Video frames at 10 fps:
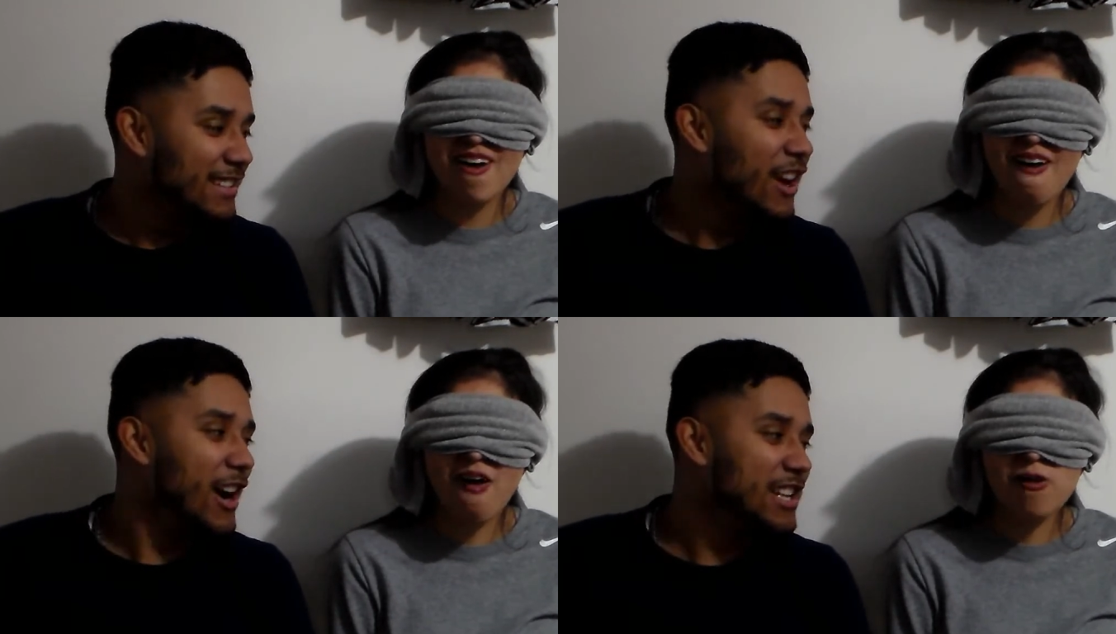
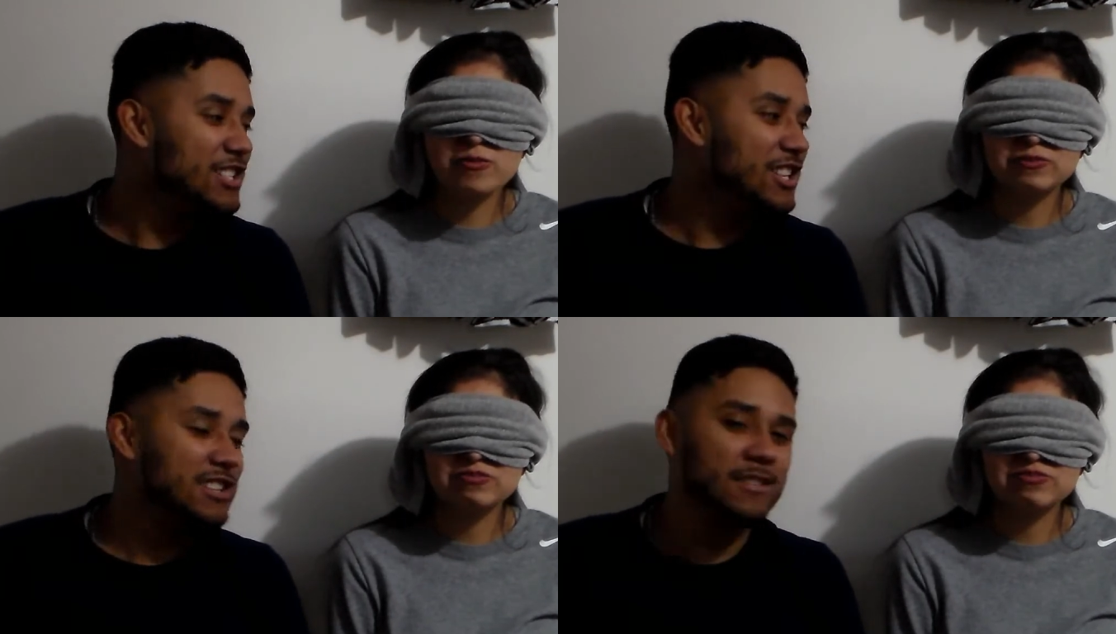Speaker 1: No,
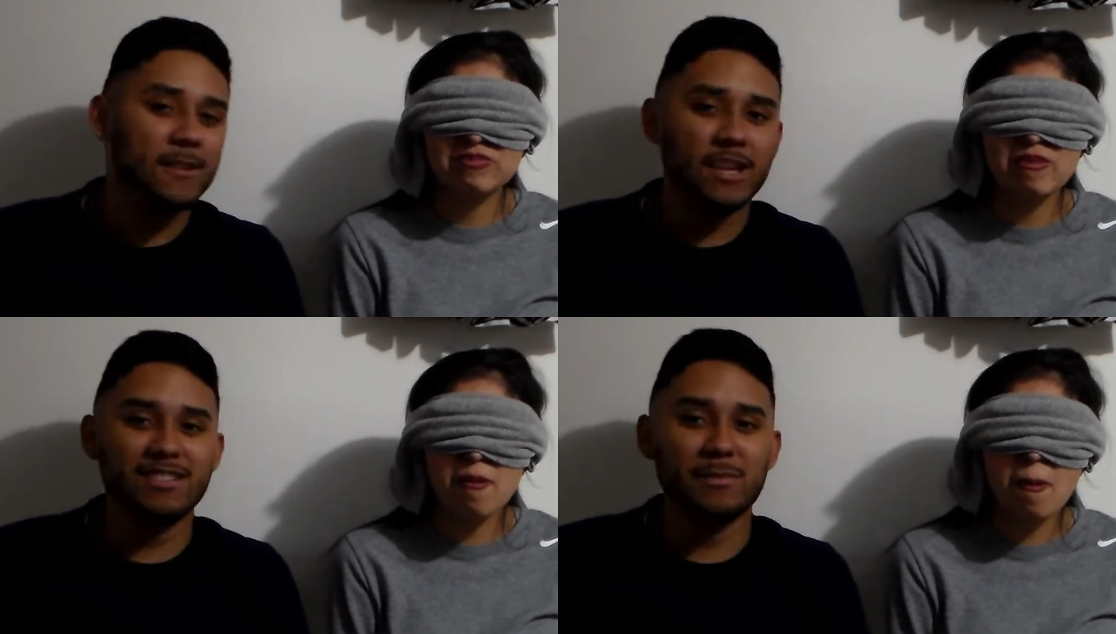it's cheese.
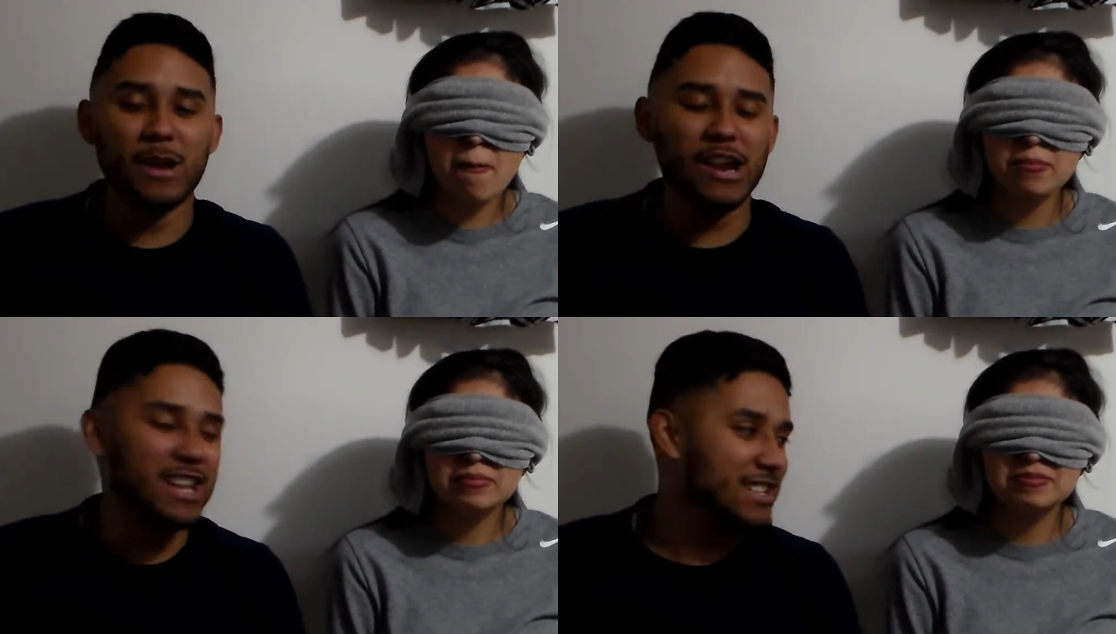It's
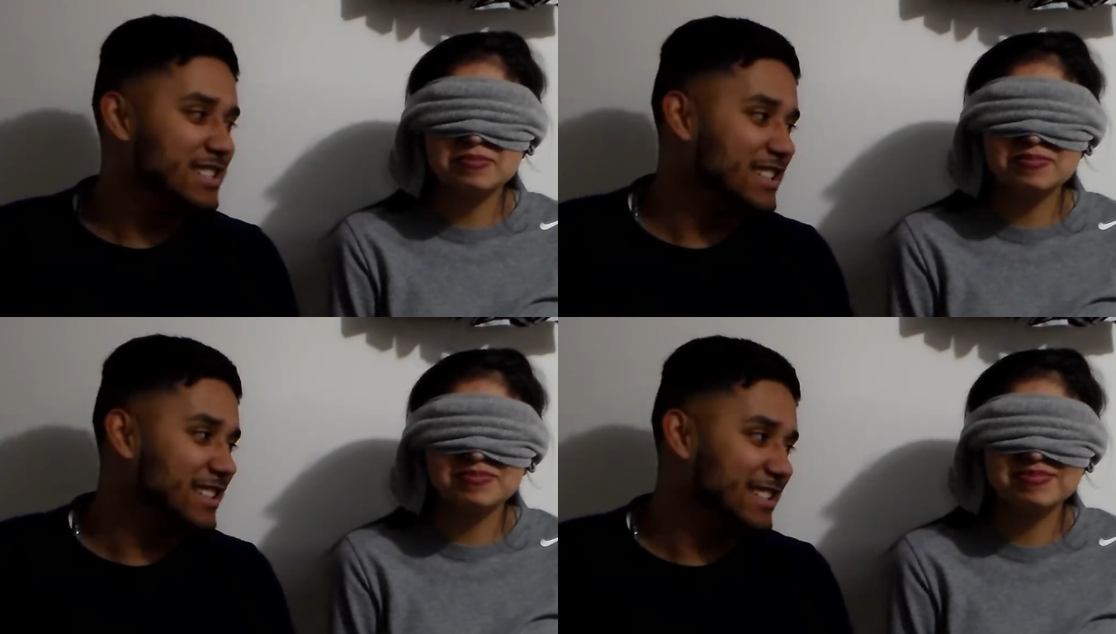American
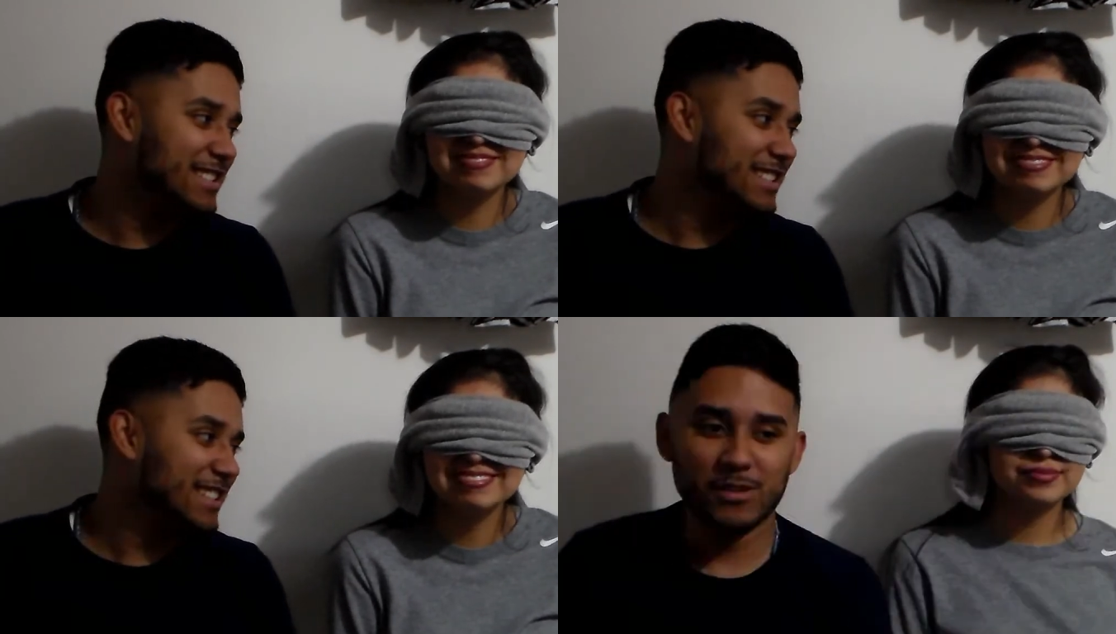
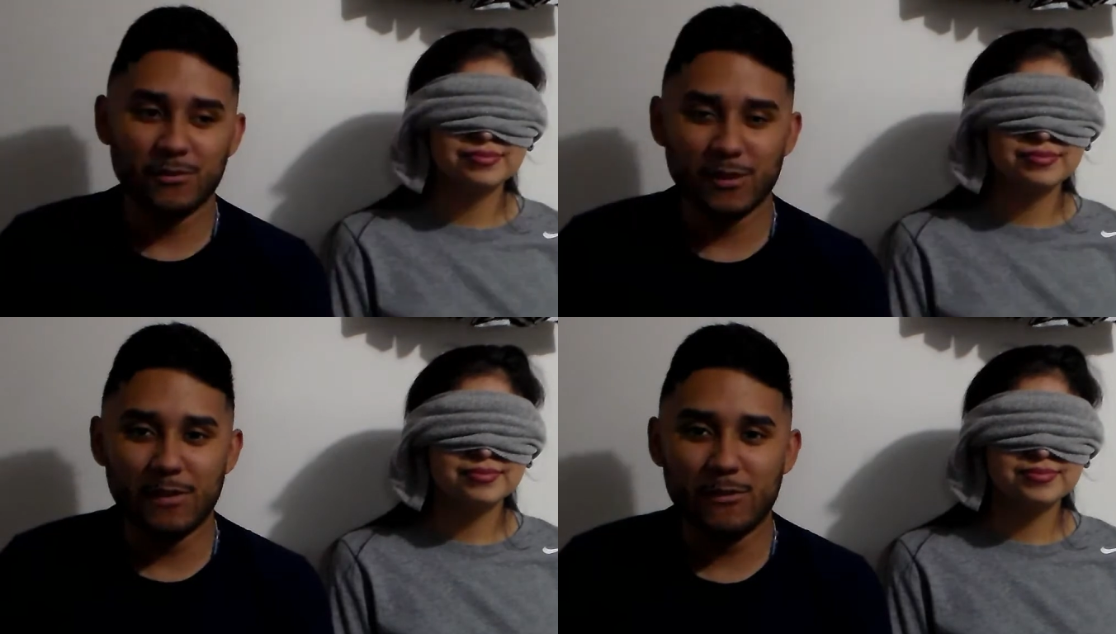cheese. So
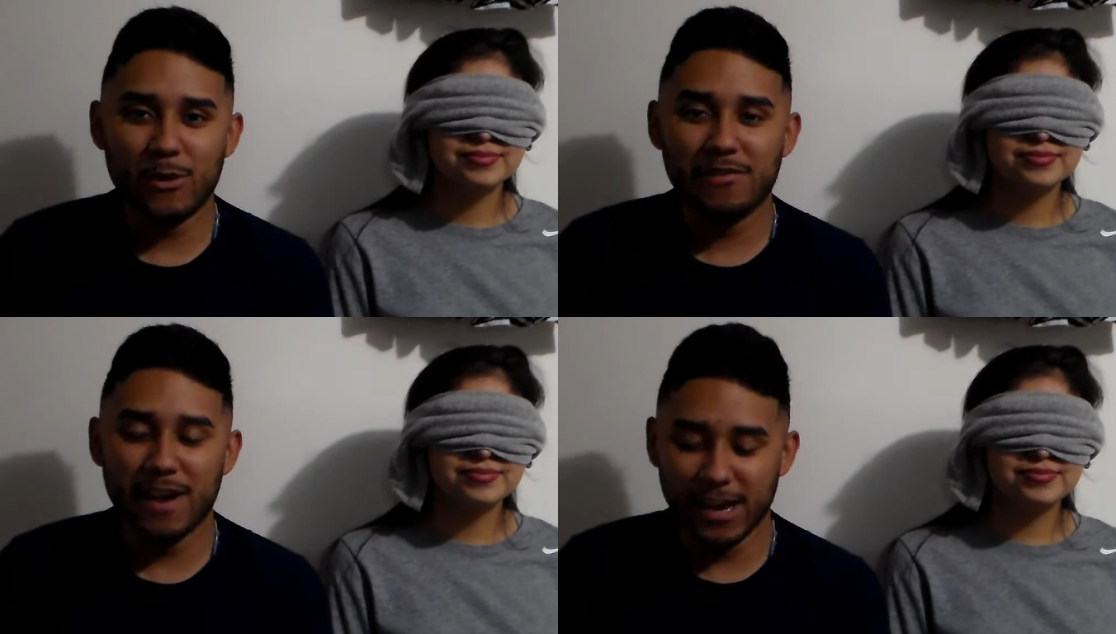for the
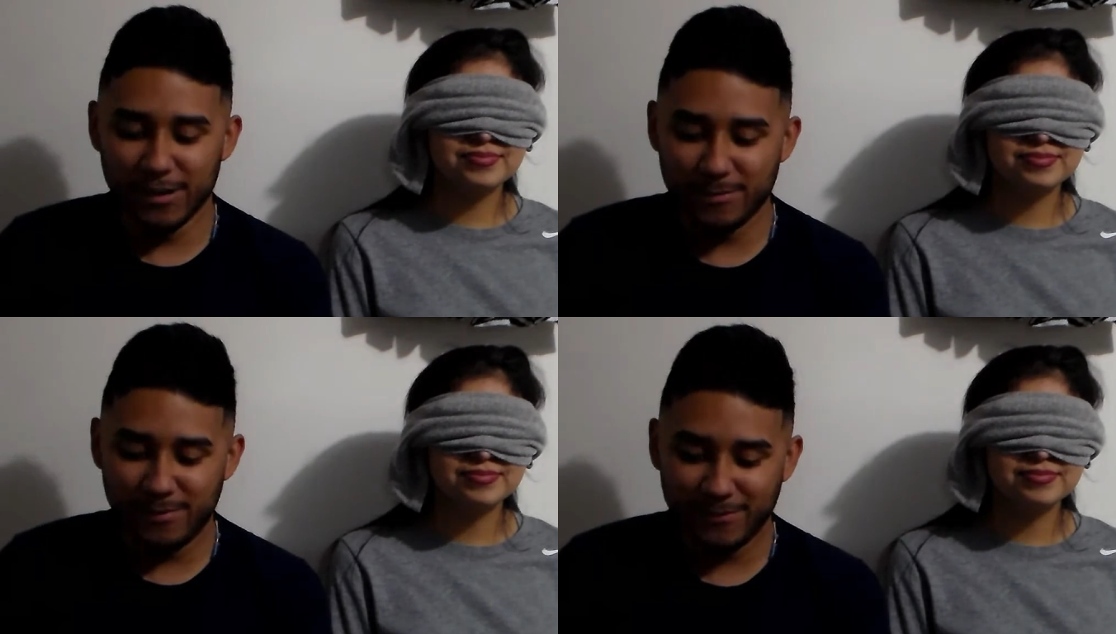fourth
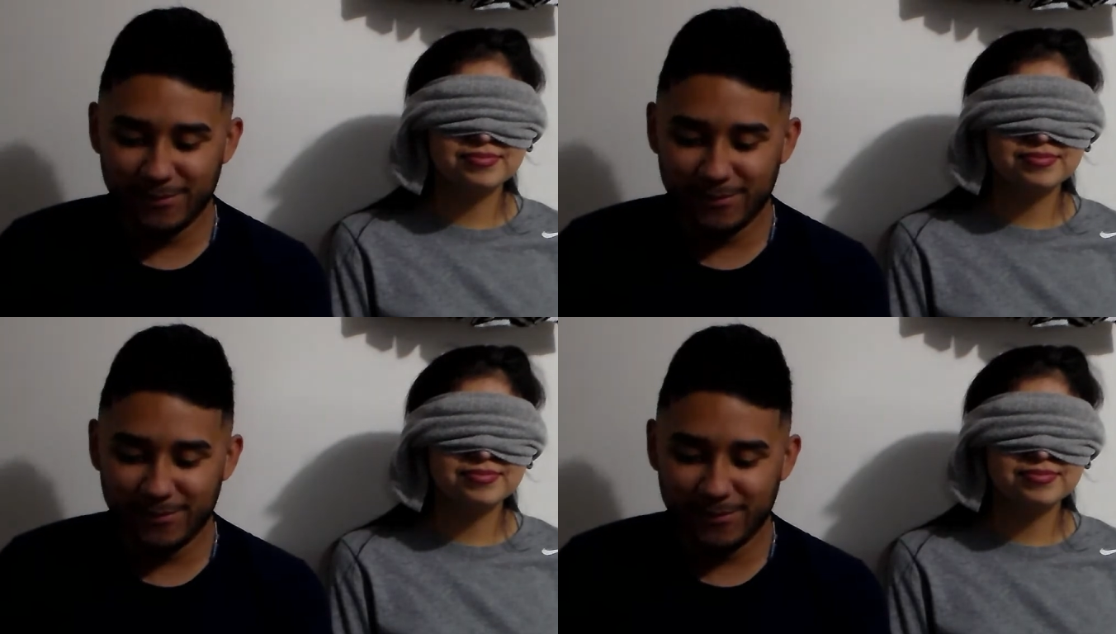item,